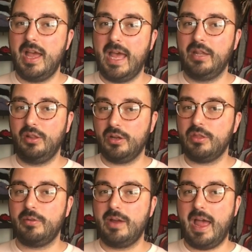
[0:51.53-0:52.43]
and look
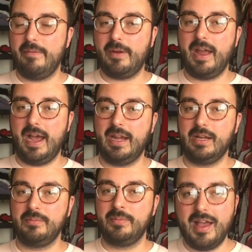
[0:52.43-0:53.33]
through every
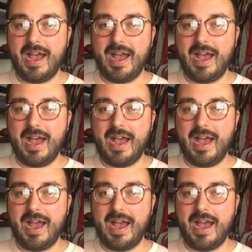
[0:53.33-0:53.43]
item.